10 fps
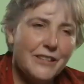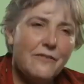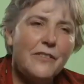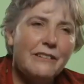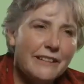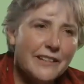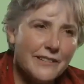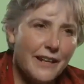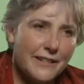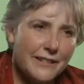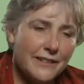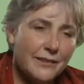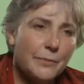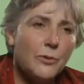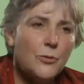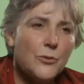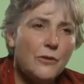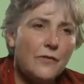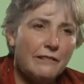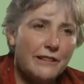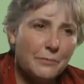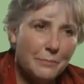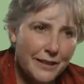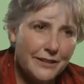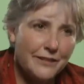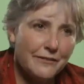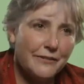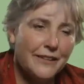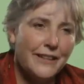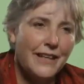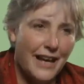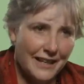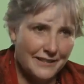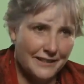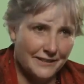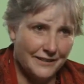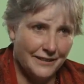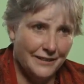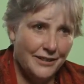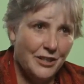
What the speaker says: in the very exciting but also very competitive art sector,